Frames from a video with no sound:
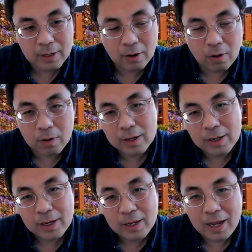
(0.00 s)

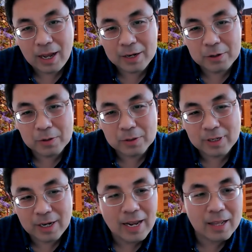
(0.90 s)
or
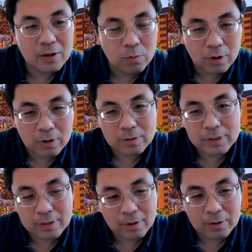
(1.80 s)
another
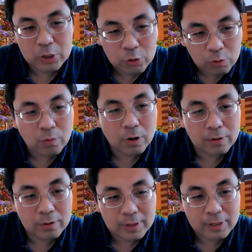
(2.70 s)
world or new
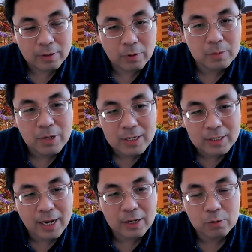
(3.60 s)
world, which means
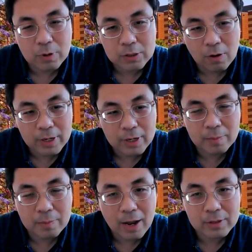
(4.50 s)
that you were talking
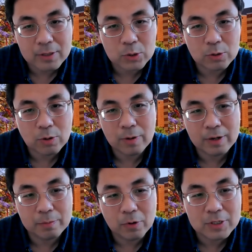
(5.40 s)
about a
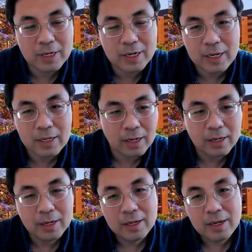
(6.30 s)
story mostly in the
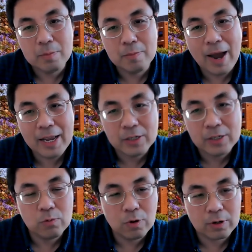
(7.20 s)

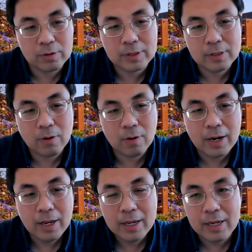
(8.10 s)
imagined world or
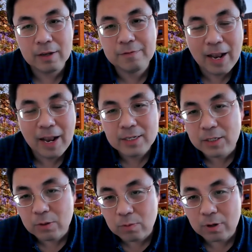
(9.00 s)
in a
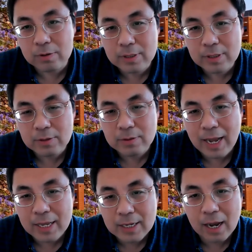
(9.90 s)
fantasy world. So
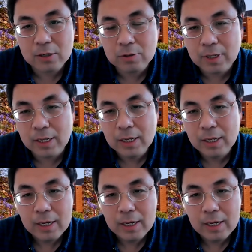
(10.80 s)
that's actually